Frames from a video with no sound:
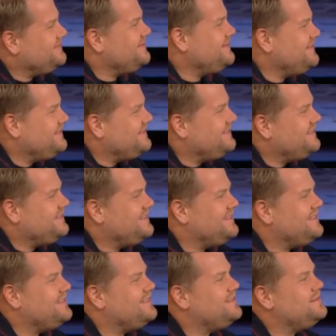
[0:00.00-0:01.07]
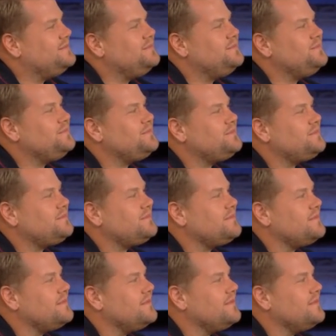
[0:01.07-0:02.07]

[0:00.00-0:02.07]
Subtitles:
(not speaking)